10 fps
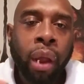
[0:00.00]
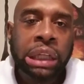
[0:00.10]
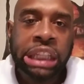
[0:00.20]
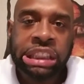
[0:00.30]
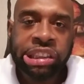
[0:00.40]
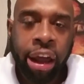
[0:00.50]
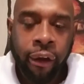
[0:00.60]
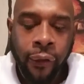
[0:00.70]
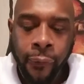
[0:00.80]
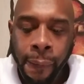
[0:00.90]
This
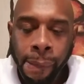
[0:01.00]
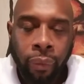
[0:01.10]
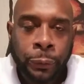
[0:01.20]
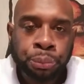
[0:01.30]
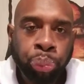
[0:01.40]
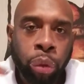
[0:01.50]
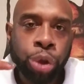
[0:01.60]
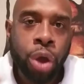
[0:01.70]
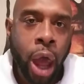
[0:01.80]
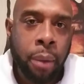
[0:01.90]
kind of
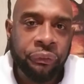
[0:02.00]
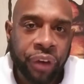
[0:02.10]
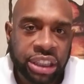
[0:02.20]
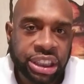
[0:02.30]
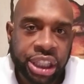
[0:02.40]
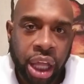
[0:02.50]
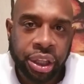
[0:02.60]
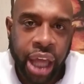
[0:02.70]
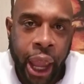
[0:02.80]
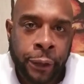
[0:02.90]
You know, I was fussing the other
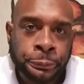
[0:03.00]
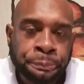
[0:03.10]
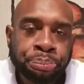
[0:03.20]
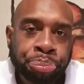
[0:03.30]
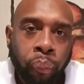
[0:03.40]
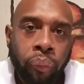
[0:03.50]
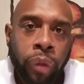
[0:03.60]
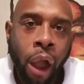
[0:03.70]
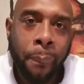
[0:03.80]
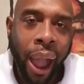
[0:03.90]
day
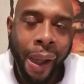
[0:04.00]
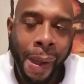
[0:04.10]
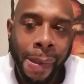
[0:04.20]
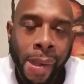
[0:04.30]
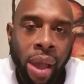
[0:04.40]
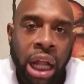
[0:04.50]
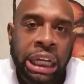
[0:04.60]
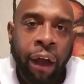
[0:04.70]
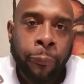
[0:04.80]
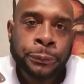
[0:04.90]
about
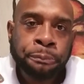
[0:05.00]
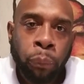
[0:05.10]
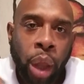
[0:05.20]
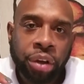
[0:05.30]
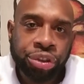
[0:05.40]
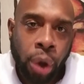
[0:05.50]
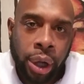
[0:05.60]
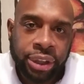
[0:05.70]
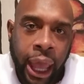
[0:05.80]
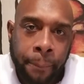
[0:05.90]
the
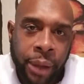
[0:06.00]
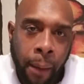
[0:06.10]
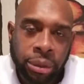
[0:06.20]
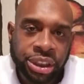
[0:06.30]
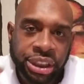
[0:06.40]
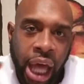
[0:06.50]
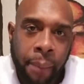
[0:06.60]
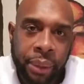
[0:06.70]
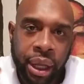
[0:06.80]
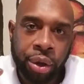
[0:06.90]
story time numbers
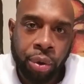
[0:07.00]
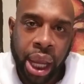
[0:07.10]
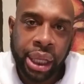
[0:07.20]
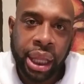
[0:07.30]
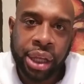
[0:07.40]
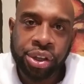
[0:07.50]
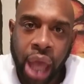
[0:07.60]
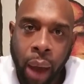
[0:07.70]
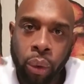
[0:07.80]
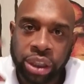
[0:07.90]
not being great, and
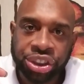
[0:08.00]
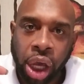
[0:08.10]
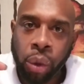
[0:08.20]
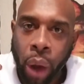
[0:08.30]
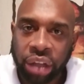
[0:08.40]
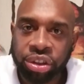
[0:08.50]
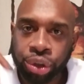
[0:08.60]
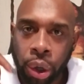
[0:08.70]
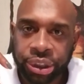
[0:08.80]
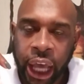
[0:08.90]
I wanted y'all to watch the
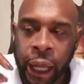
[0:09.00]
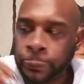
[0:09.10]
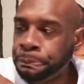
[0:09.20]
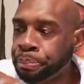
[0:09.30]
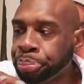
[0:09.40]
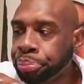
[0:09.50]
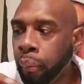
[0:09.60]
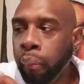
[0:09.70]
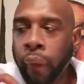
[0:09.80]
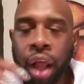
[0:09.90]
story time.
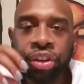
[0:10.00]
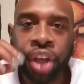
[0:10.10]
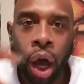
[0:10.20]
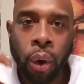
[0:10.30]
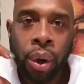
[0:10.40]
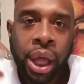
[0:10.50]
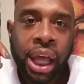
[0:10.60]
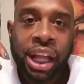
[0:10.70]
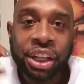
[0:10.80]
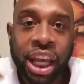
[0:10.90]
So,
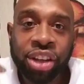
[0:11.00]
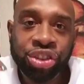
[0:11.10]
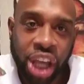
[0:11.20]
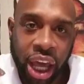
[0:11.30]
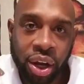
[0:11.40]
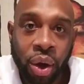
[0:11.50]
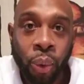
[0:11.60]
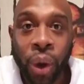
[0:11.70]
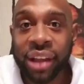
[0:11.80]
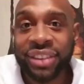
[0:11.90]
this channel,
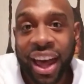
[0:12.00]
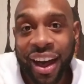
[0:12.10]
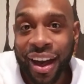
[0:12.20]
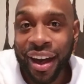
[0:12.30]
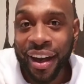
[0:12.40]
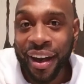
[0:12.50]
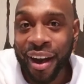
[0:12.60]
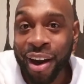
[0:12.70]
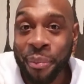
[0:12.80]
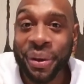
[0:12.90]
what's
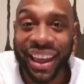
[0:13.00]
up?